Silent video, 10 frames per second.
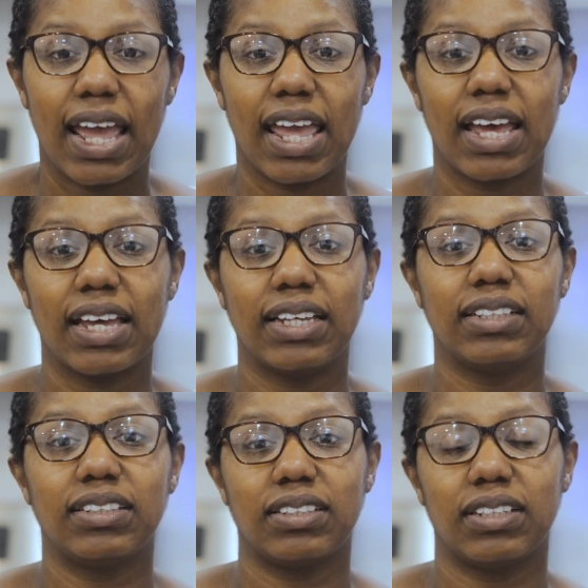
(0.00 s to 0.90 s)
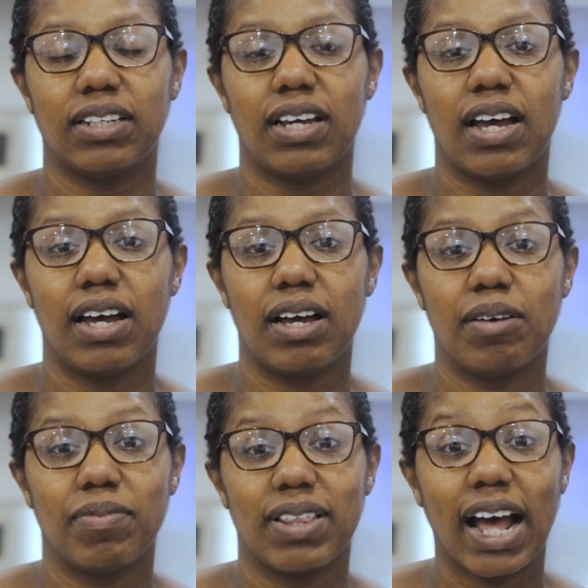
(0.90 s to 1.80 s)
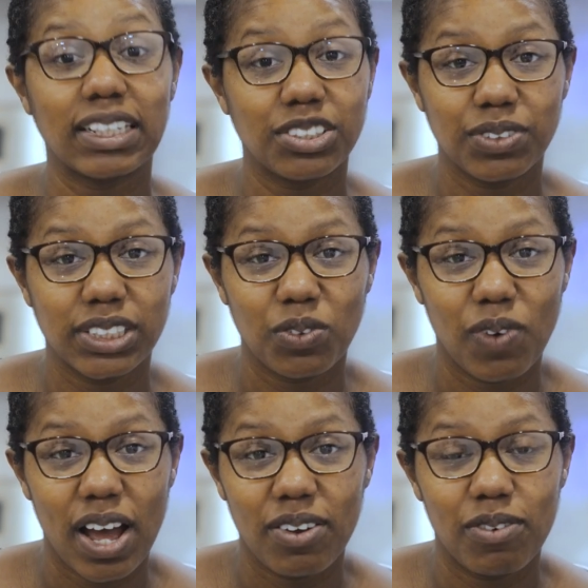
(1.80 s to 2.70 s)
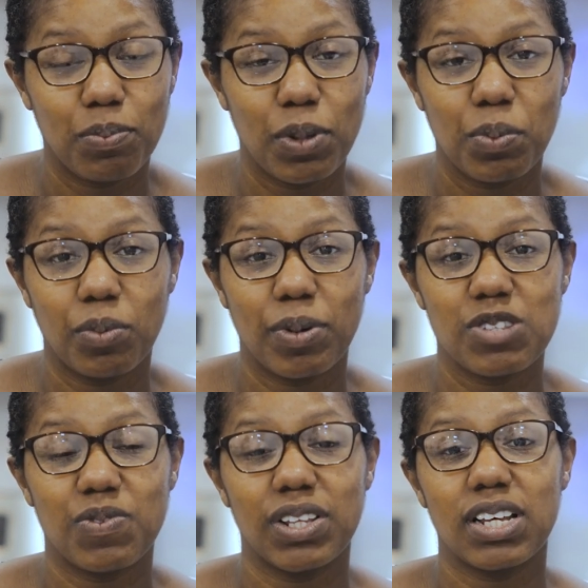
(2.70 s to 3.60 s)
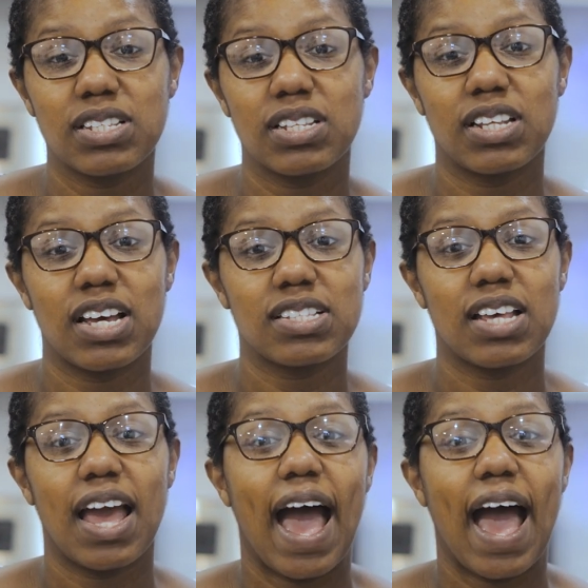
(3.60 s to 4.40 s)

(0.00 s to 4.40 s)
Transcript: And that's a reason why people breastfeed less and less.